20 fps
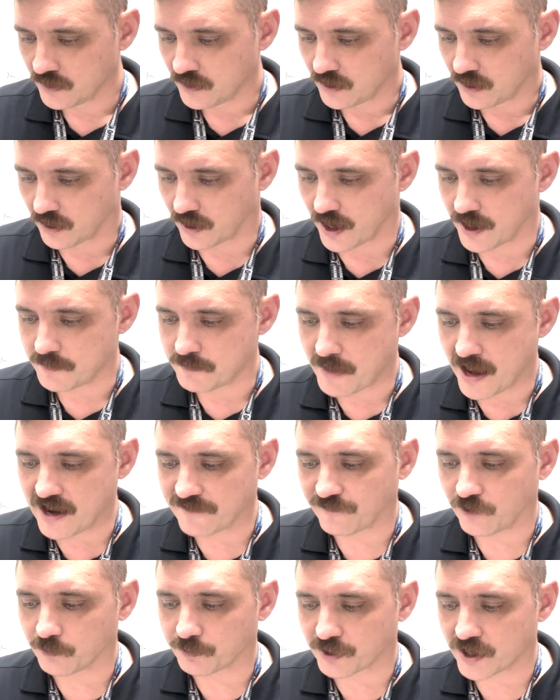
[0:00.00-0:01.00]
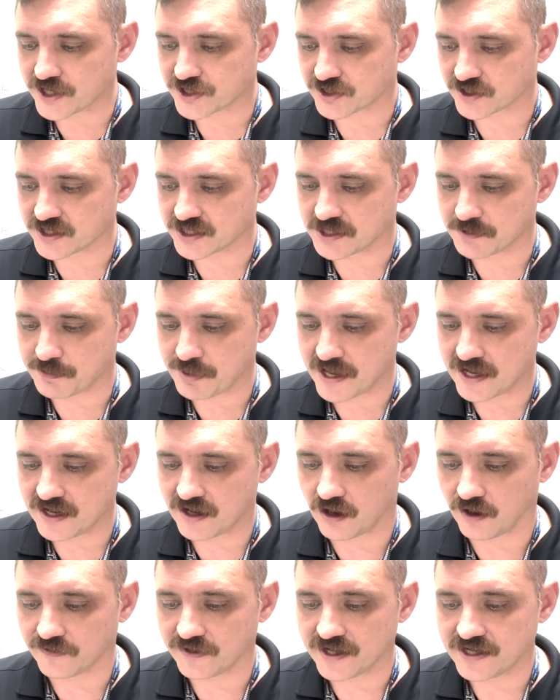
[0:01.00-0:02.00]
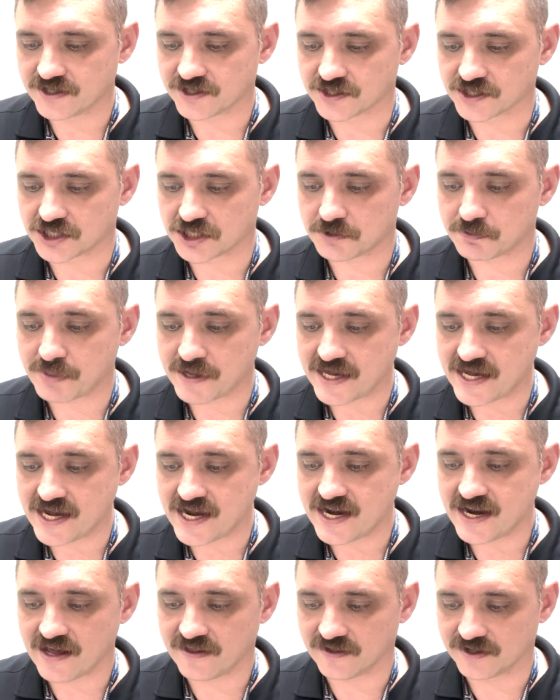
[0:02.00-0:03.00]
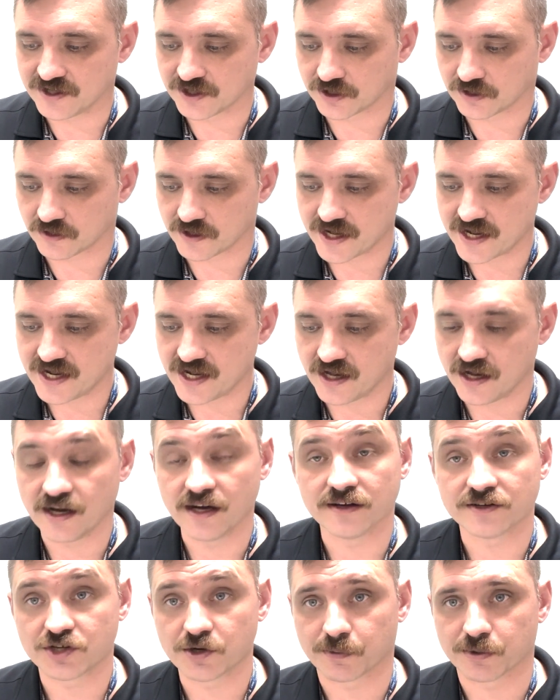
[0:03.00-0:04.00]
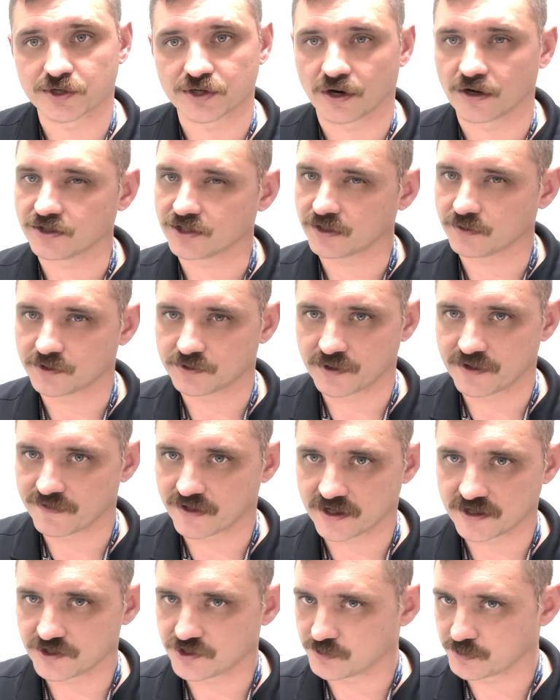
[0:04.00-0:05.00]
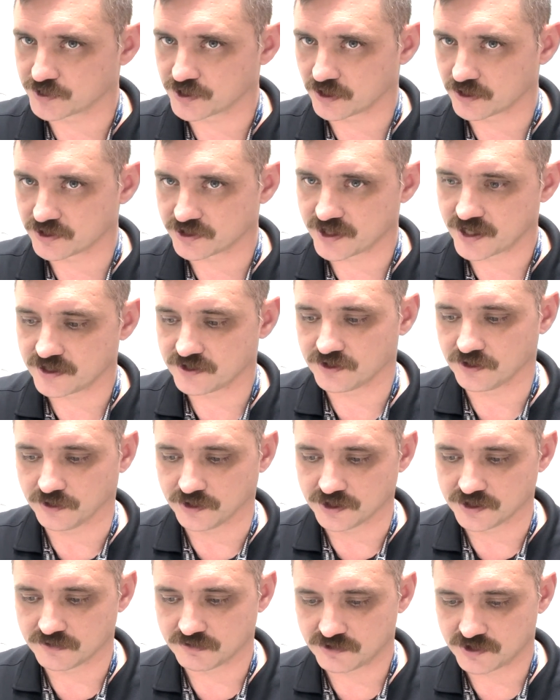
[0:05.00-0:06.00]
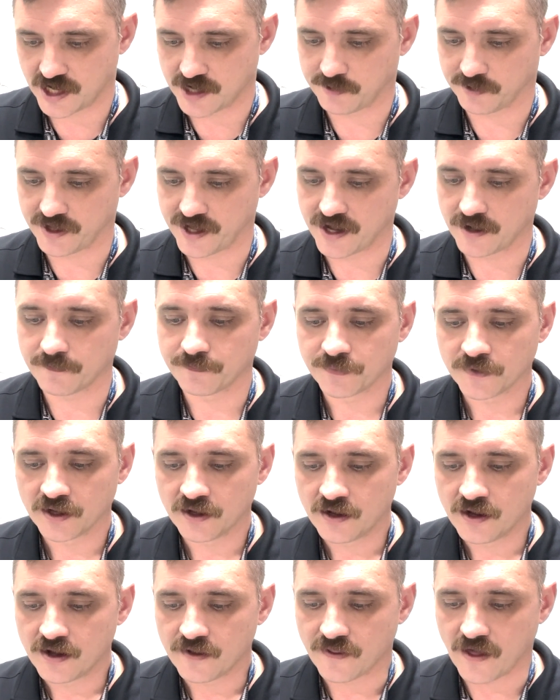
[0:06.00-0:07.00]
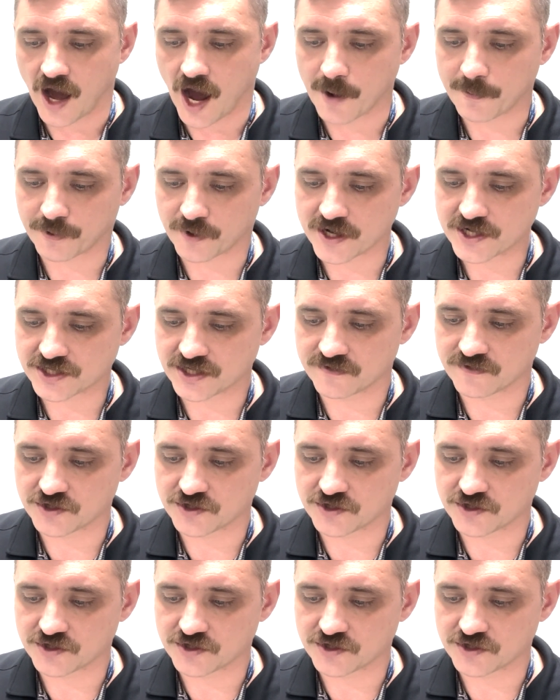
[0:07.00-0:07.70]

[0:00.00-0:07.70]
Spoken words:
All right, manifold pressure is dependent on the engine's speed and the degree of supercharging, which we haven't got the supercharger yet, so just table that. The operation of the